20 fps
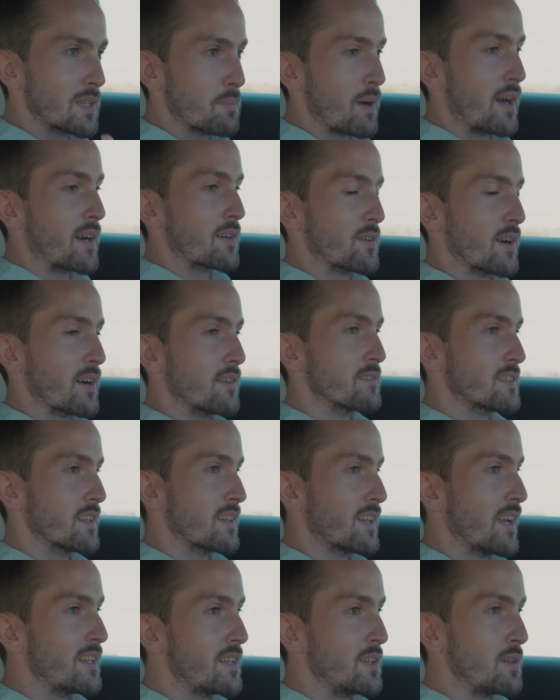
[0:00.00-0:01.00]
in the background to
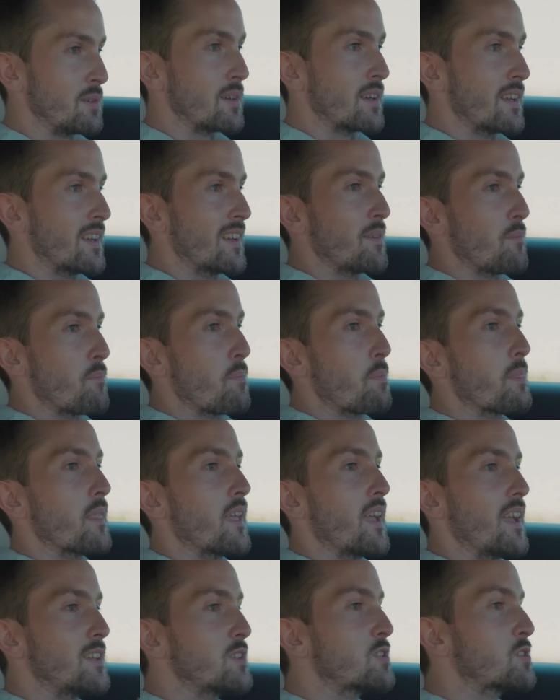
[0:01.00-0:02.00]
let you
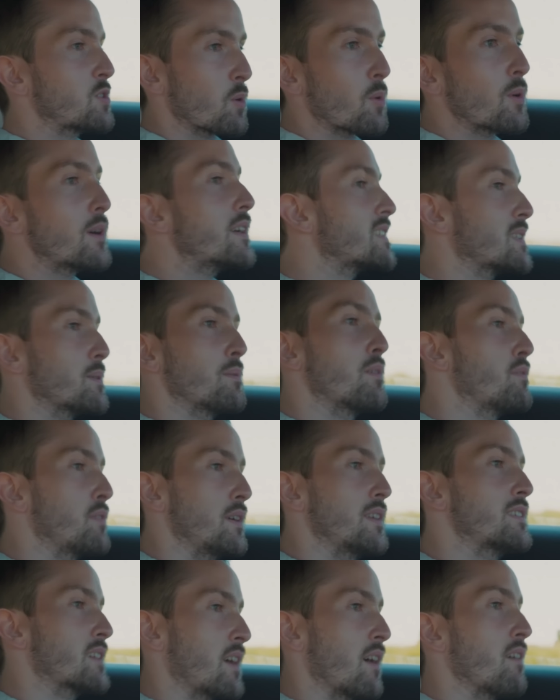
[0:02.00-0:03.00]
enjoy some of
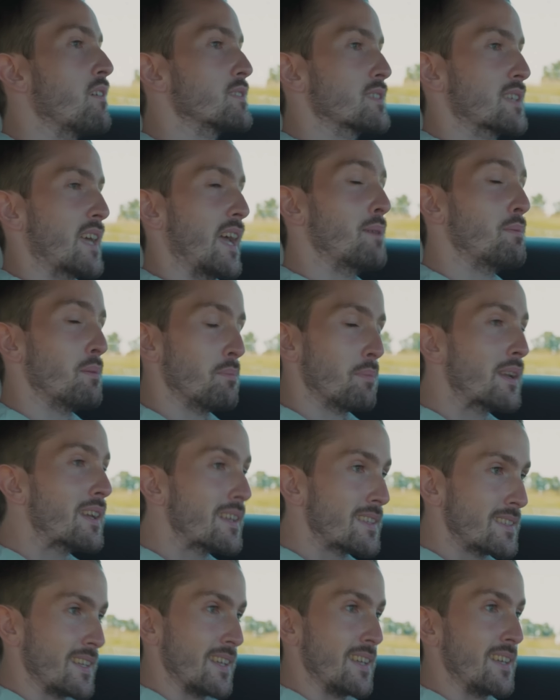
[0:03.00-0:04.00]
this car's
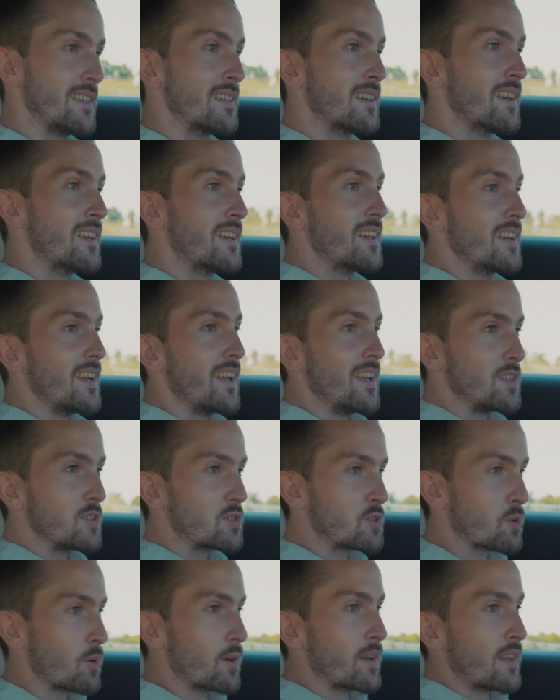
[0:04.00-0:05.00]
capability,
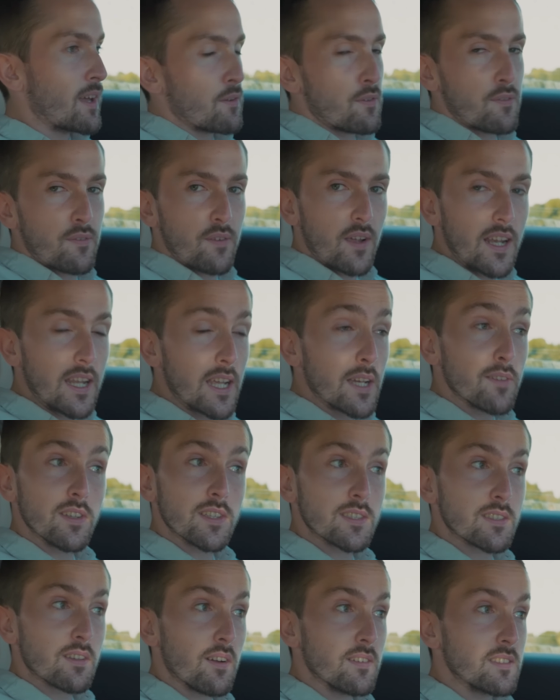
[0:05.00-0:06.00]
enjoy that feeling of
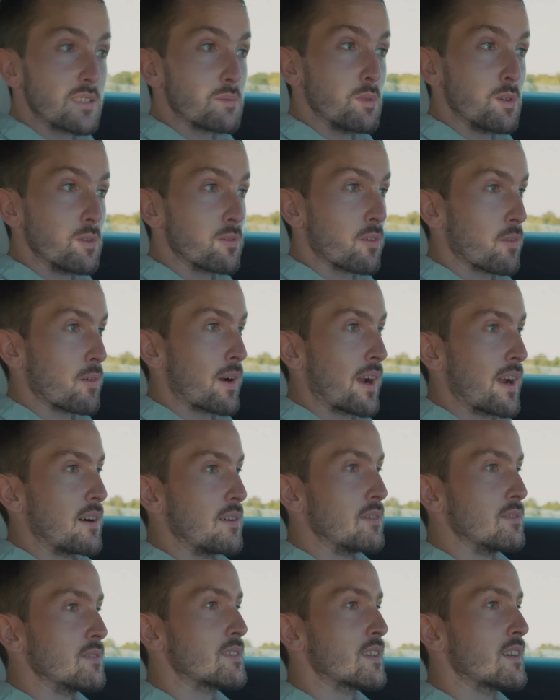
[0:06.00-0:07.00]
it starting to move
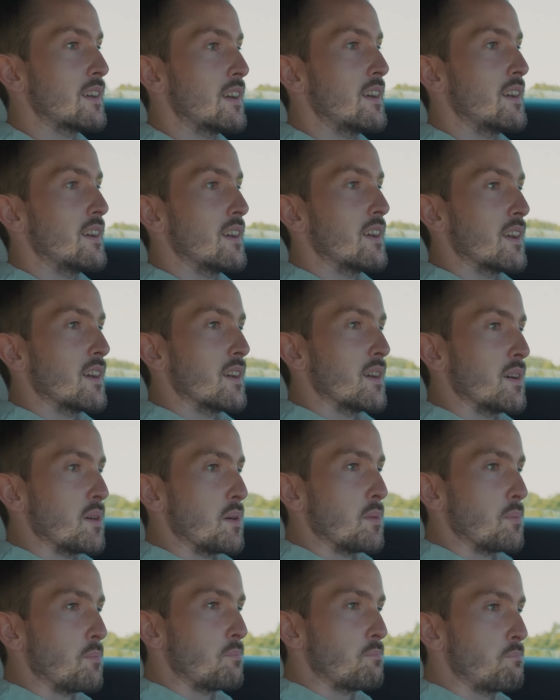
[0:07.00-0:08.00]
around,
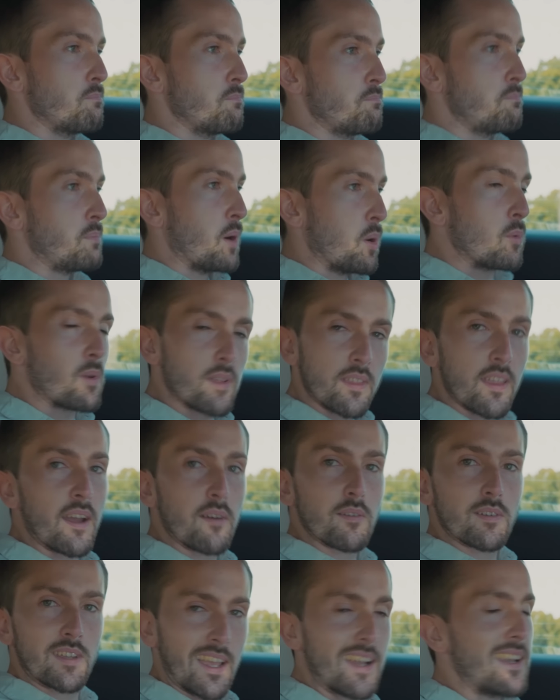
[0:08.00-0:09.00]
but
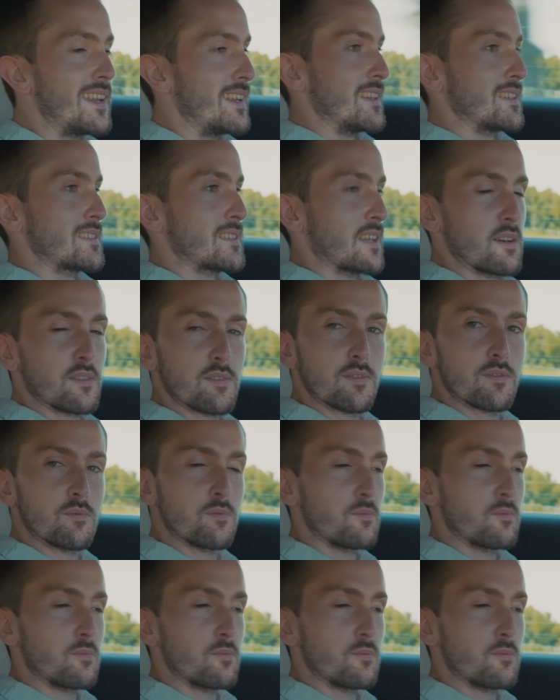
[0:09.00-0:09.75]
without killing yourself,